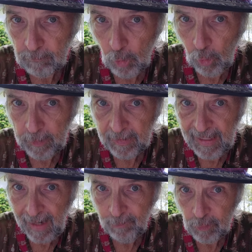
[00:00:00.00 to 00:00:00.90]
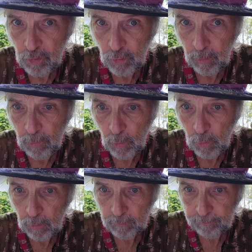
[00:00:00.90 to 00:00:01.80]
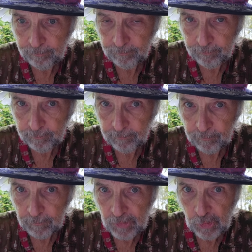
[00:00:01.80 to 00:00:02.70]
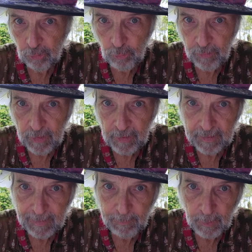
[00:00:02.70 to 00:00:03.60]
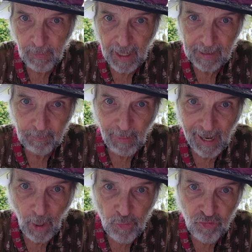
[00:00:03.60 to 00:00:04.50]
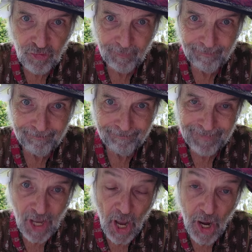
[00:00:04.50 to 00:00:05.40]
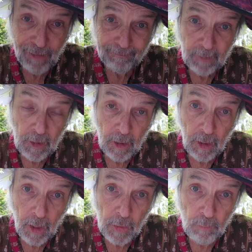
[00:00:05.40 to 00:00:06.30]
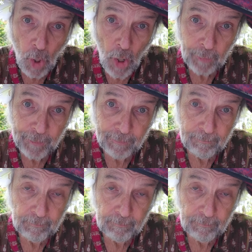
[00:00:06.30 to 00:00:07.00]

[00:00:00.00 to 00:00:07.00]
holy cadaver, to Kabul, sealed within a diplomatic pouch, yeah, unmarked,